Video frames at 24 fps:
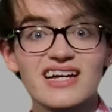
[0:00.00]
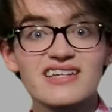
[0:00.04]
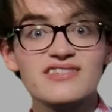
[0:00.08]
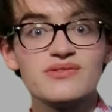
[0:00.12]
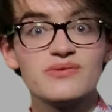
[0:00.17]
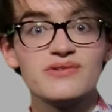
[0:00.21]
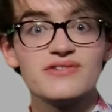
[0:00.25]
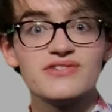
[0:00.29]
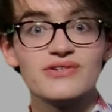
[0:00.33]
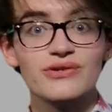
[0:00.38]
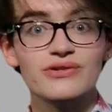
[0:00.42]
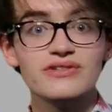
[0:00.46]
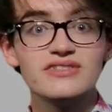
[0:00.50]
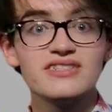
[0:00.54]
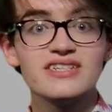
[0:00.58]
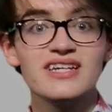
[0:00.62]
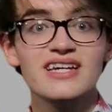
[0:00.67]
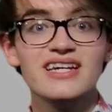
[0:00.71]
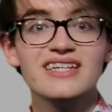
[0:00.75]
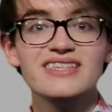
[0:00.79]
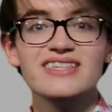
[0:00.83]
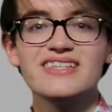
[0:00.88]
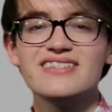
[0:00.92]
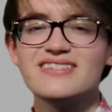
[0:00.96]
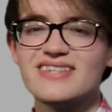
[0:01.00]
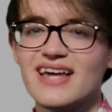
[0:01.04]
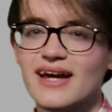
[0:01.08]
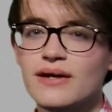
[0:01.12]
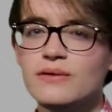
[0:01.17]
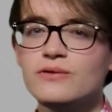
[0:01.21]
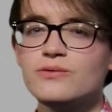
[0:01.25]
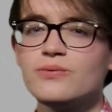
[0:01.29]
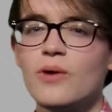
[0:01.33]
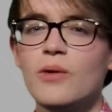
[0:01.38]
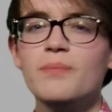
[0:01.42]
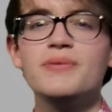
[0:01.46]
as a result, the
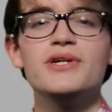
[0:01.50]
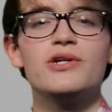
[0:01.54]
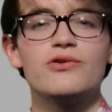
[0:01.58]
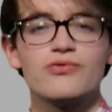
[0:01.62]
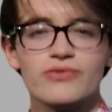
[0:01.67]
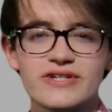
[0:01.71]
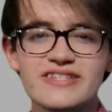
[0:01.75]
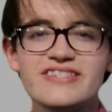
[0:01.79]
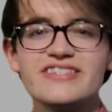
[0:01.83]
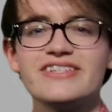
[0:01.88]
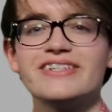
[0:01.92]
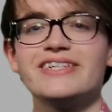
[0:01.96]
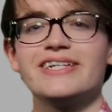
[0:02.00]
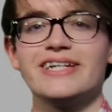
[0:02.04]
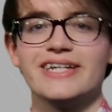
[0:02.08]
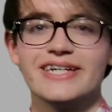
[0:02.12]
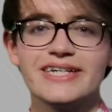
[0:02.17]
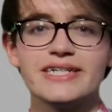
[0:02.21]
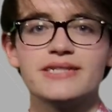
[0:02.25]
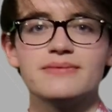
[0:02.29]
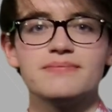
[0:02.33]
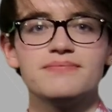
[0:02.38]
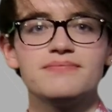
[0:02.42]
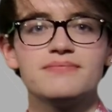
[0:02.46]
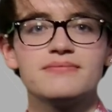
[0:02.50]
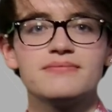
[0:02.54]
sound won't be crystal clear.